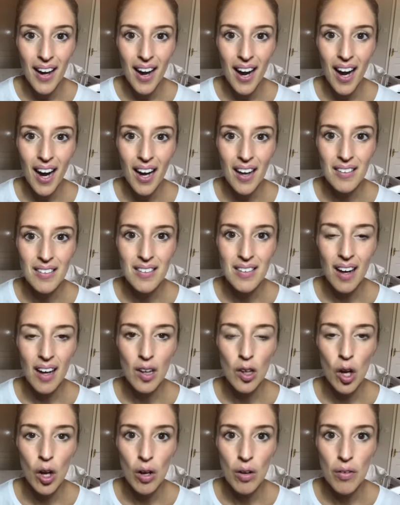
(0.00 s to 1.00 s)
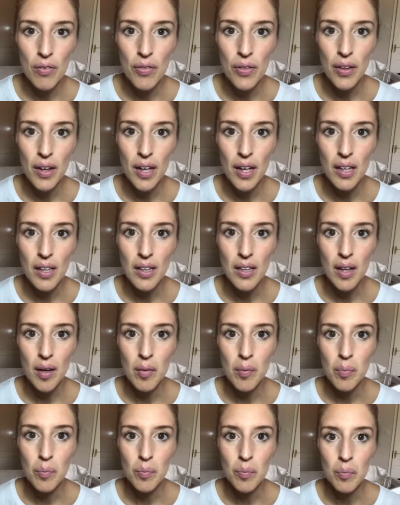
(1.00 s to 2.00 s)
And a lot of the
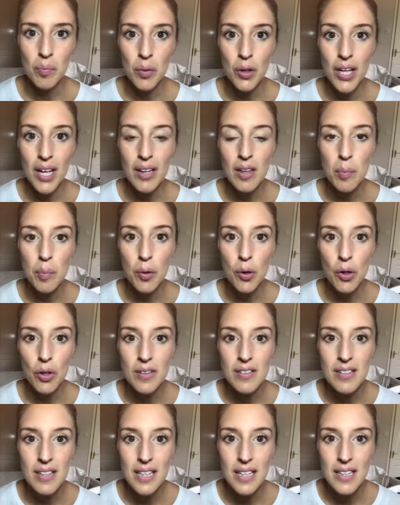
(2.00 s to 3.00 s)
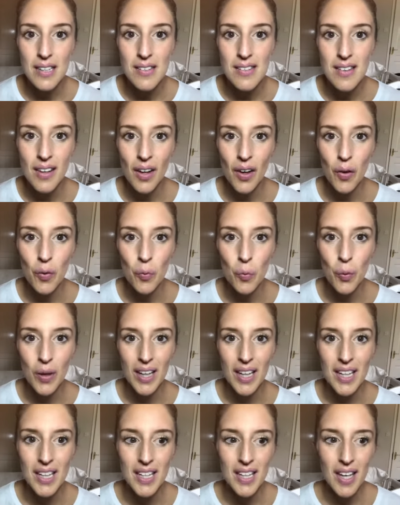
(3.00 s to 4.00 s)
money, the proceeds that
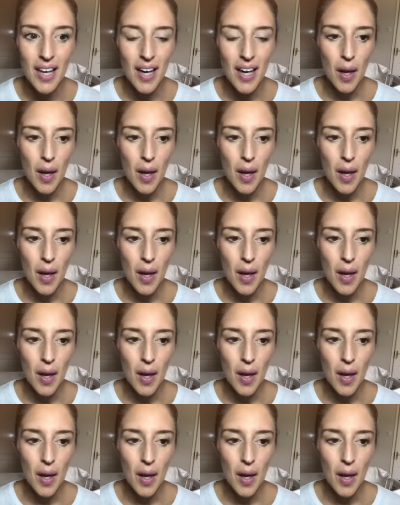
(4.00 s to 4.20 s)
we